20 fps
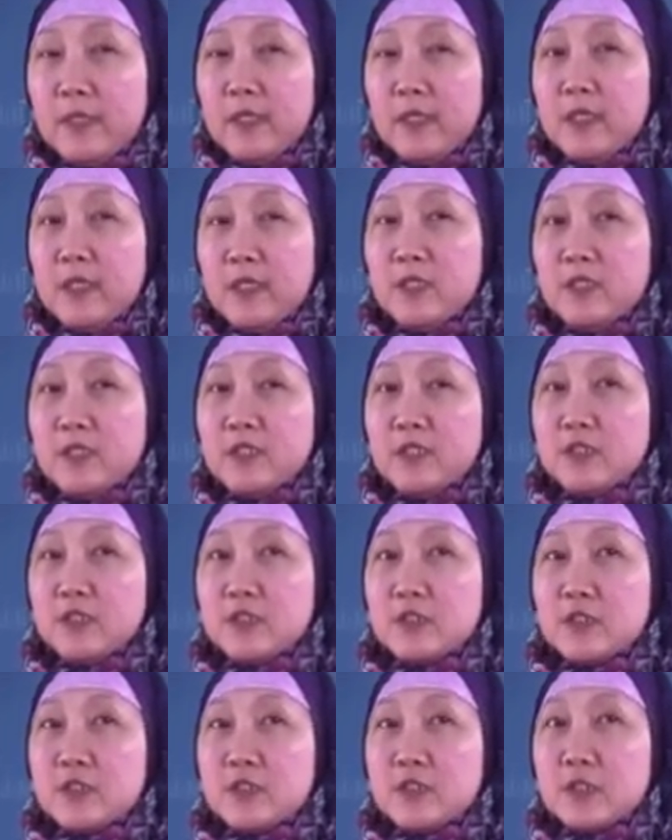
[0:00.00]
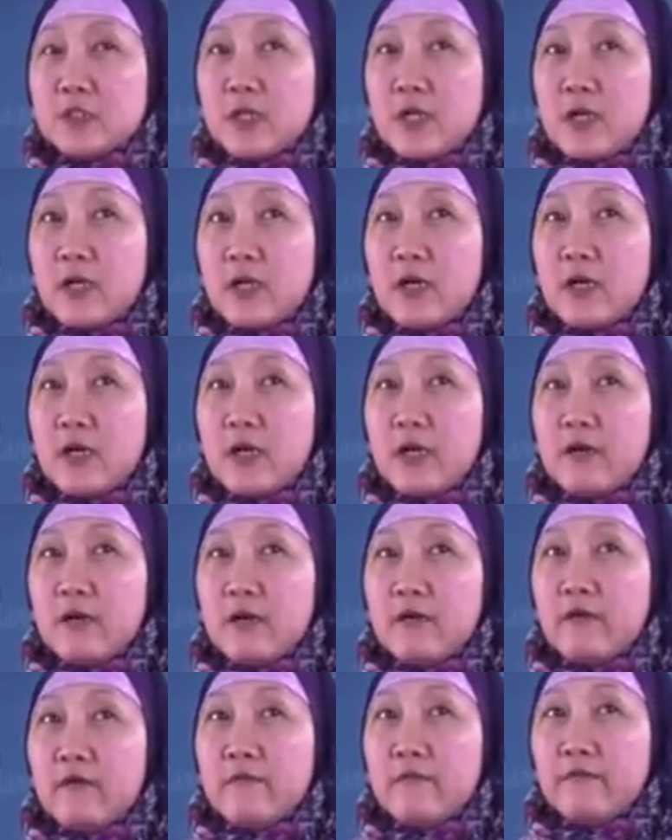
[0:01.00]
for women, because
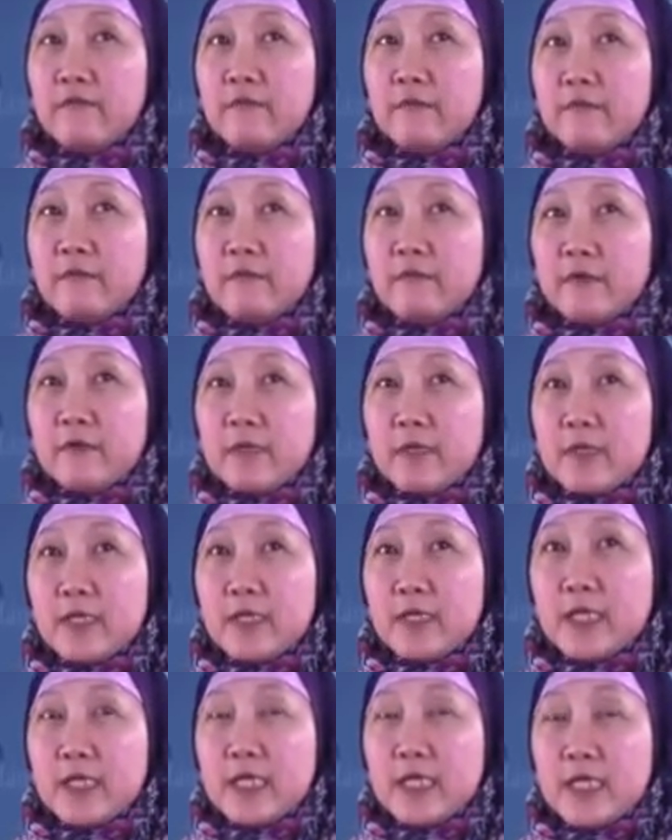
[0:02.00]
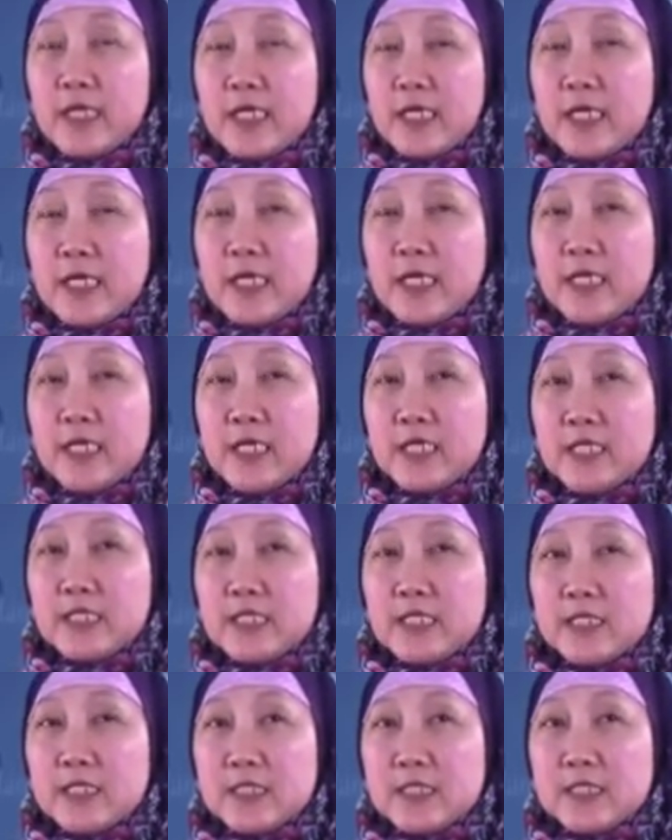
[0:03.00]
they are,
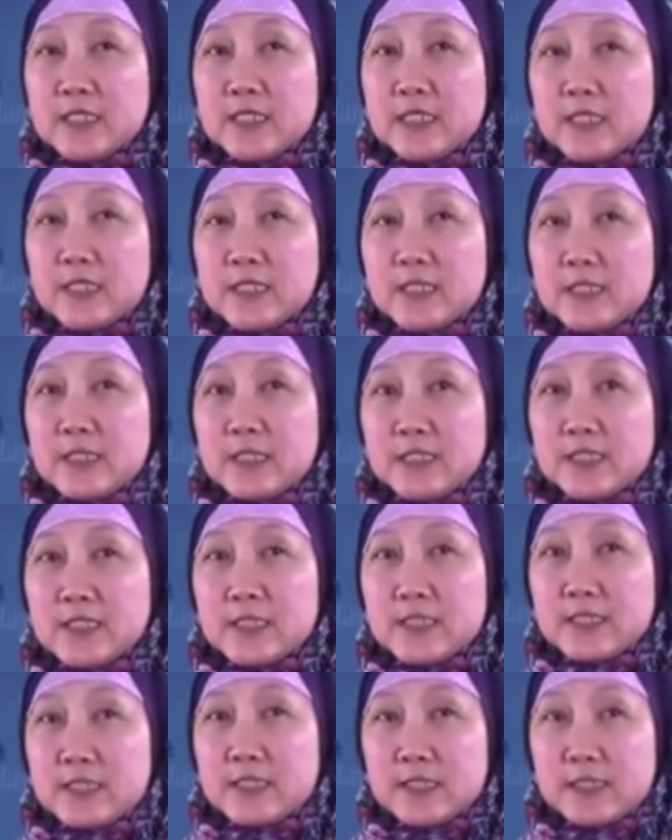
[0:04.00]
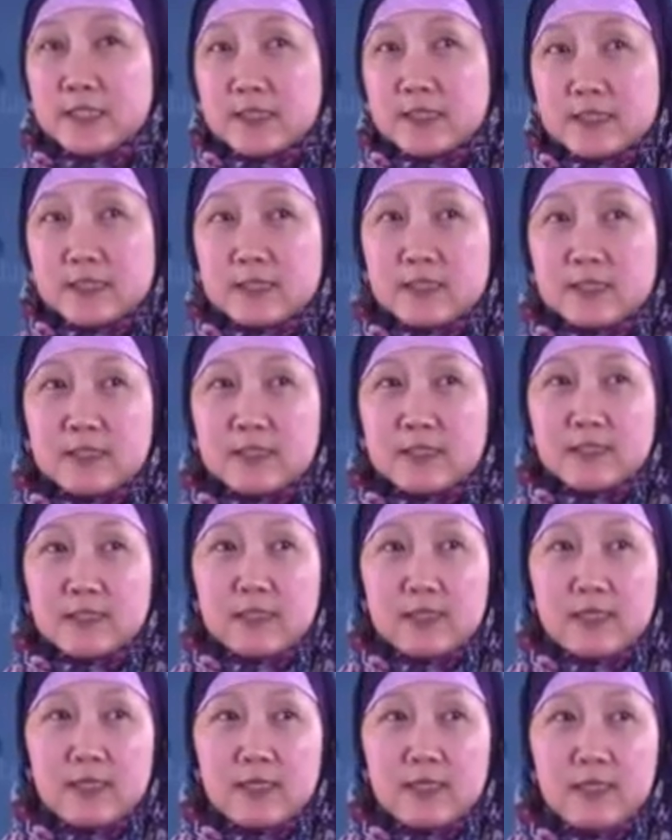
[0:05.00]
concentrating on their looks, their beauty, and
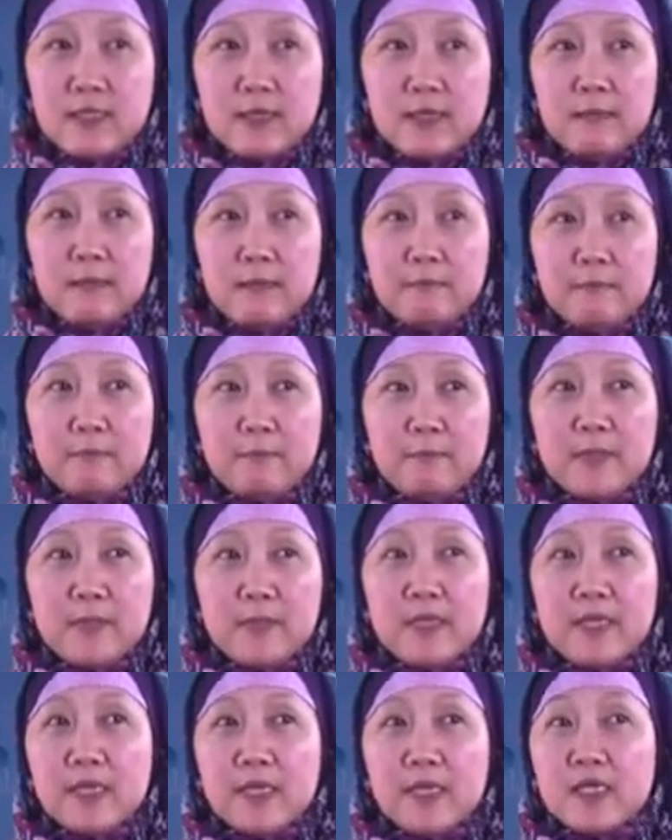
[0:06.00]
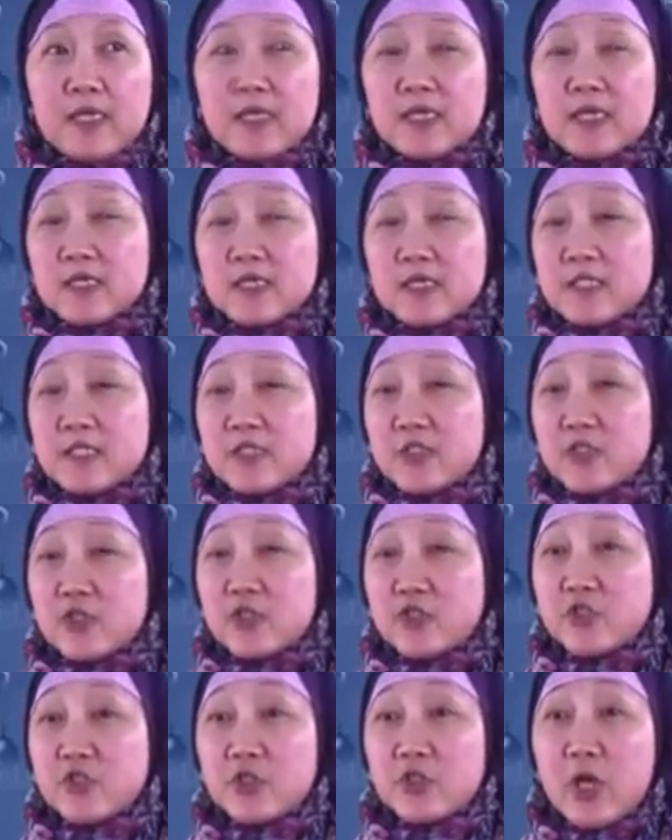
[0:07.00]
everything. But recently,
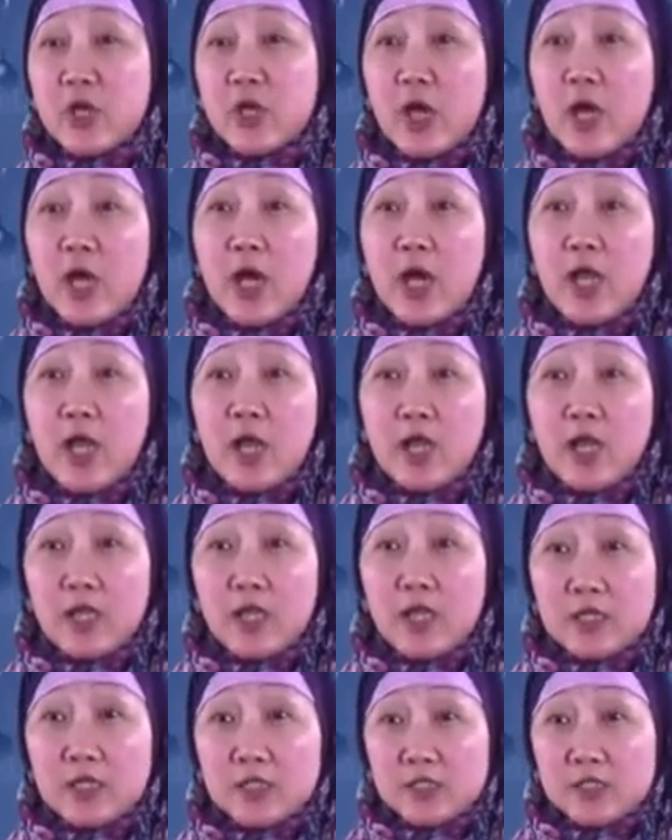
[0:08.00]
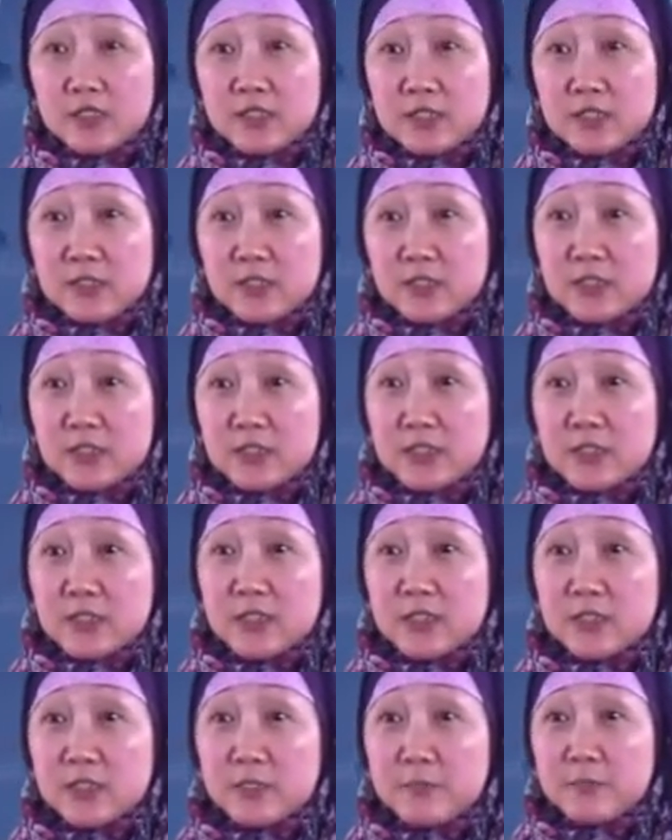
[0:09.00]
I had this,
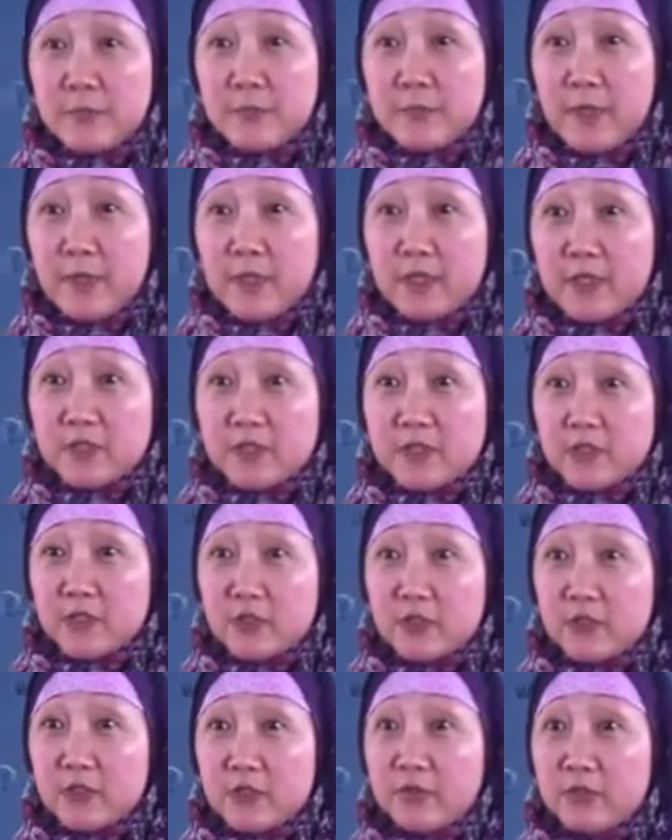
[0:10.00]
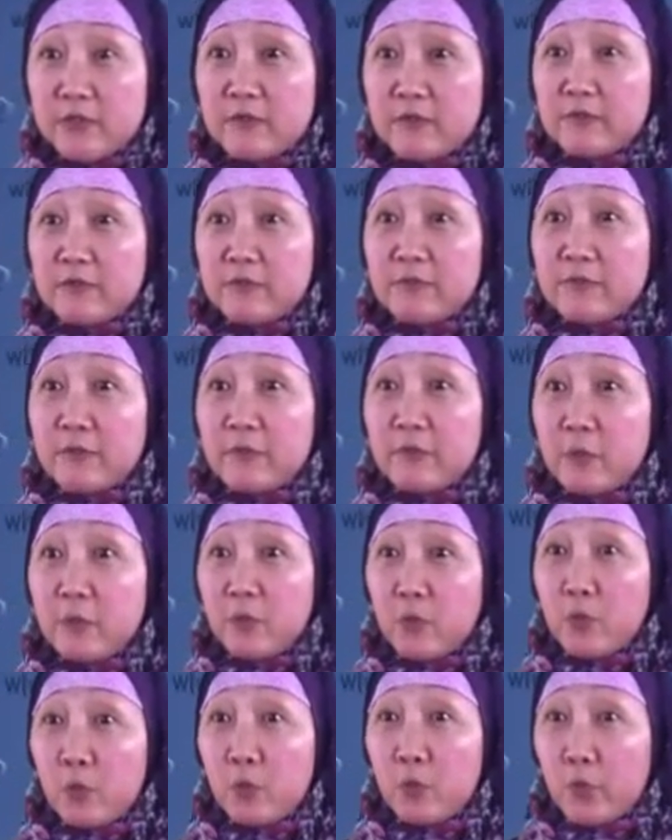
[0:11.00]
I
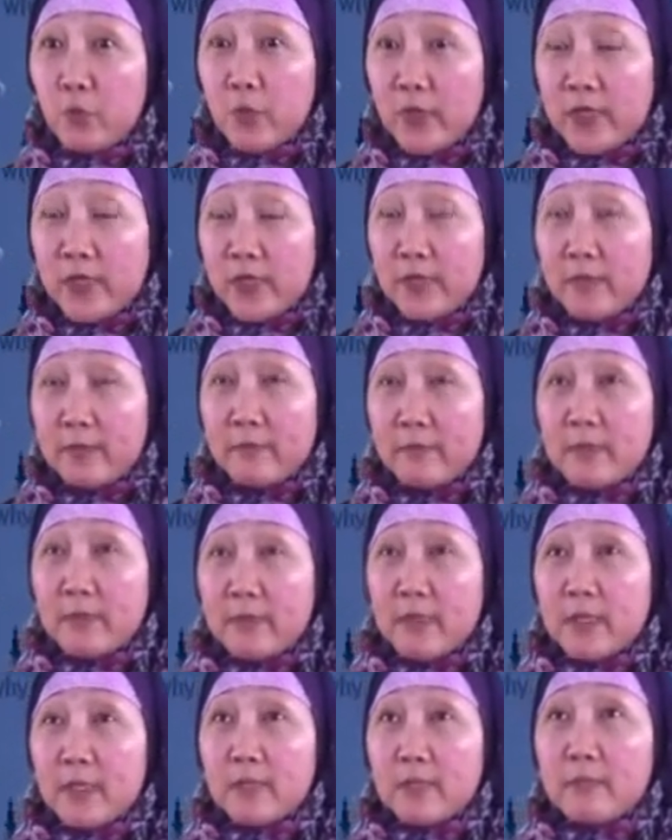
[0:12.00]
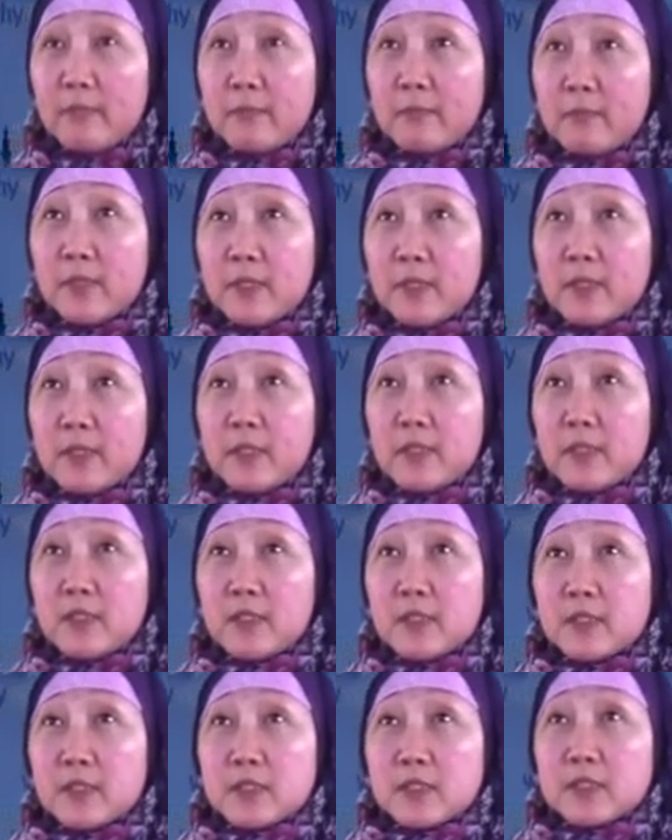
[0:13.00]
saw a line, and it
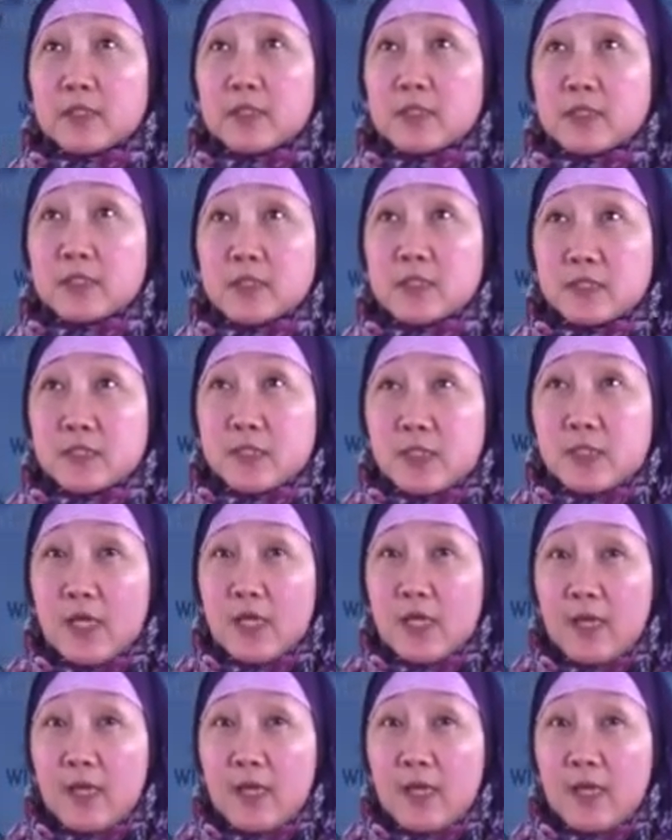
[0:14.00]
says here that